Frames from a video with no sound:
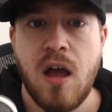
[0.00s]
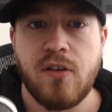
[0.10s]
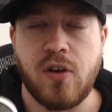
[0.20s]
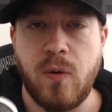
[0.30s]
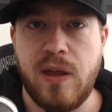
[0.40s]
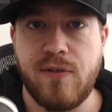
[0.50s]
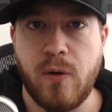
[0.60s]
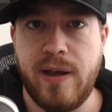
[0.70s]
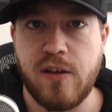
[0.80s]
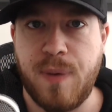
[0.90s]
So even
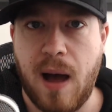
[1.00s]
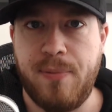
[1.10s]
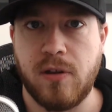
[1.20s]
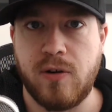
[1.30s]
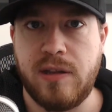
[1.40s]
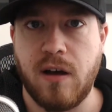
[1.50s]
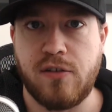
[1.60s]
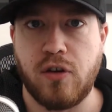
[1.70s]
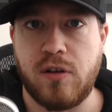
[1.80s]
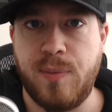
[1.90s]
though he is popular, he
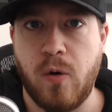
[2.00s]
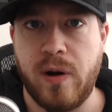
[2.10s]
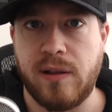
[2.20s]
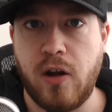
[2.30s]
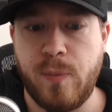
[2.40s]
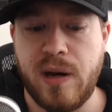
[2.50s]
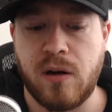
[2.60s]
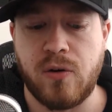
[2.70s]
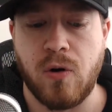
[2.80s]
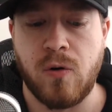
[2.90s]
does look to be going a little bit
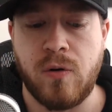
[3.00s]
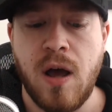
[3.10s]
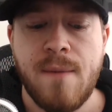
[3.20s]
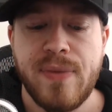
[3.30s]
under-owned.